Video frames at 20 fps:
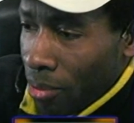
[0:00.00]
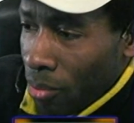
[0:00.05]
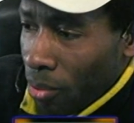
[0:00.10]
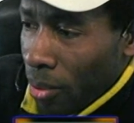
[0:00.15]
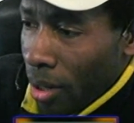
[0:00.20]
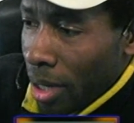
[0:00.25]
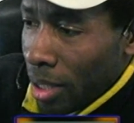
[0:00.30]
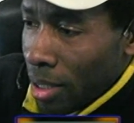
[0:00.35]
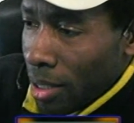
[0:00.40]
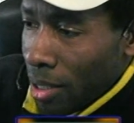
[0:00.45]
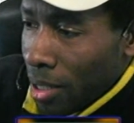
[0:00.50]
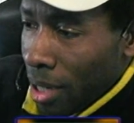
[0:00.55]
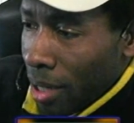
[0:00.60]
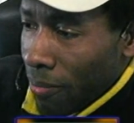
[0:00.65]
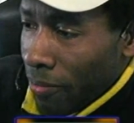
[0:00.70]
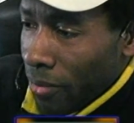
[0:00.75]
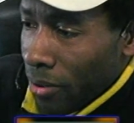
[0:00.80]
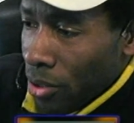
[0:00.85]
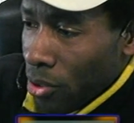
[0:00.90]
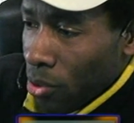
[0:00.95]
We're out of time.
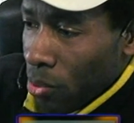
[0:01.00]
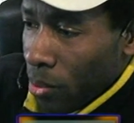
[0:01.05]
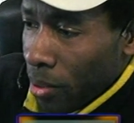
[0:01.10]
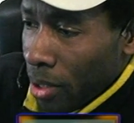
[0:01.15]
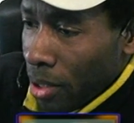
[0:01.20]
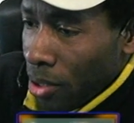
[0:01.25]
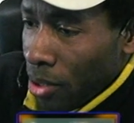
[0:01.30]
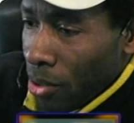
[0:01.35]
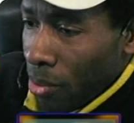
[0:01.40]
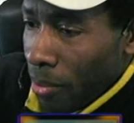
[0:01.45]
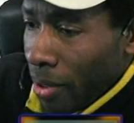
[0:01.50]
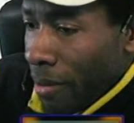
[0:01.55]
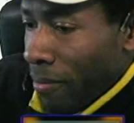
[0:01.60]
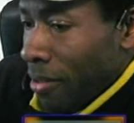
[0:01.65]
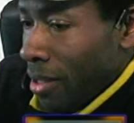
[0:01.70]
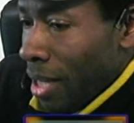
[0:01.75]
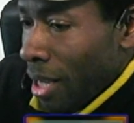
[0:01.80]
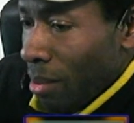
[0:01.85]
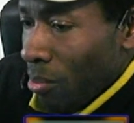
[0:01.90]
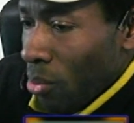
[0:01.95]
Verse 22. We have
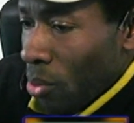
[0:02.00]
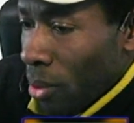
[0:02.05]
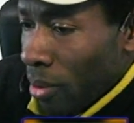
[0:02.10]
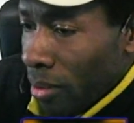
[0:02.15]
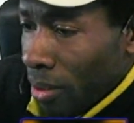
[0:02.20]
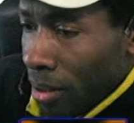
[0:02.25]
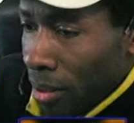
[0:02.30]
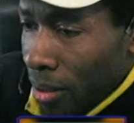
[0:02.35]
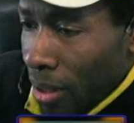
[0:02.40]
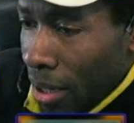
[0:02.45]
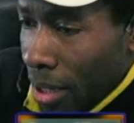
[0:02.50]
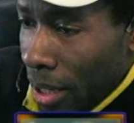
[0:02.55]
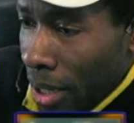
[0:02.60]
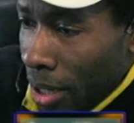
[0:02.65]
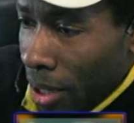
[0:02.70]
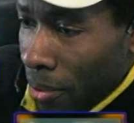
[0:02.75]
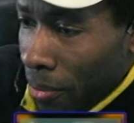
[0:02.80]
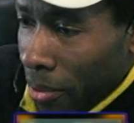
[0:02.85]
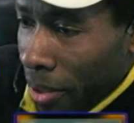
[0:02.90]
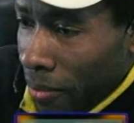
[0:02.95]
10 more.
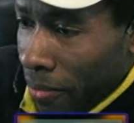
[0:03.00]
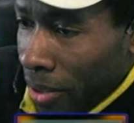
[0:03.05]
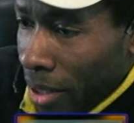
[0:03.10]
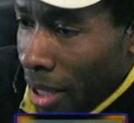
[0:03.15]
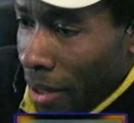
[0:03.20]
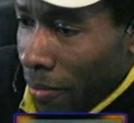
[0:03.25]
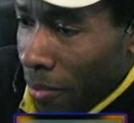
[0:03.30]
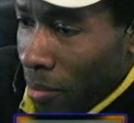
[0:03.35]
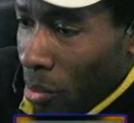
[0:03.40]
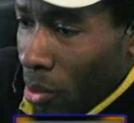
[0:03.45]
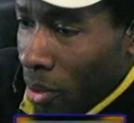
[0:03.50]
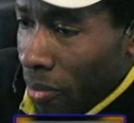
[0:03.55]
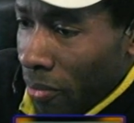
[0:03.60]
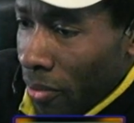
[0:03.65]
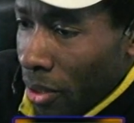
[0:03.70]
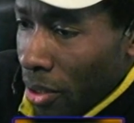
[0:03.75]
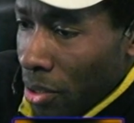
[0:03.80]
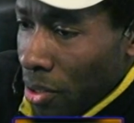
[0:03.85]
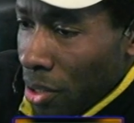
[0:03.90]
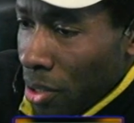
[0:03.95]
We have 11 more
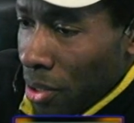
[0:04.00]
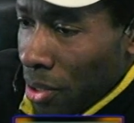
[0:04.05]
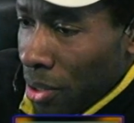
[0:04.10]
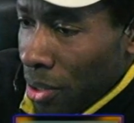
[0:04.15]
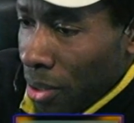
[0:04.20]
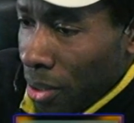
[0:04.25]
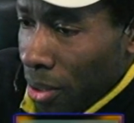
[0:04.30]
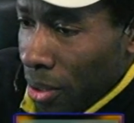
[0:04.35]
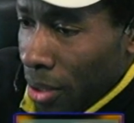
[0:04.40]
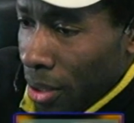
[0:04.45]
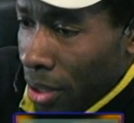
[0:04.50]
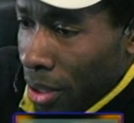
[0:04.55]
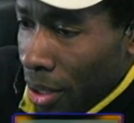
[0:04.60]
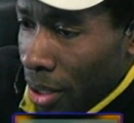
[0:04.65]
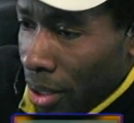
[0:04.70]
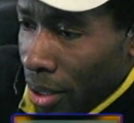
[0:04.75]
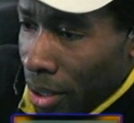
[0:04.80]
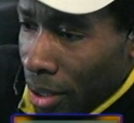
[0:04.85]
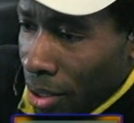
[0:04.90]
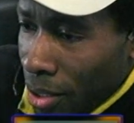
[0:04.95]
verses
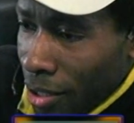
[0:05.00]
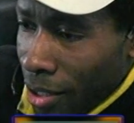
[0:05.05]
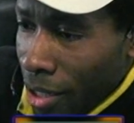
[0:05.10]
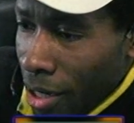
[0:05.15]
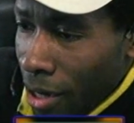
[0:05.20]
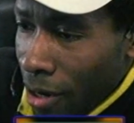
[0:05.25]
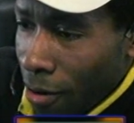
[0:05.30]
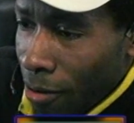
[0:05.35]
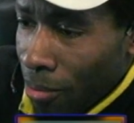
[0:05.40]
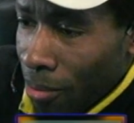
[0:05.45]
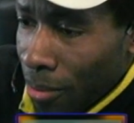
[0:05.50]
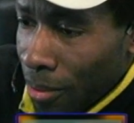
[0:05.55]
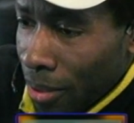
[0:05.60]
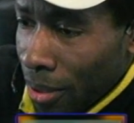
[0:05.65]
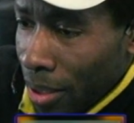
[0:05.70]
to go.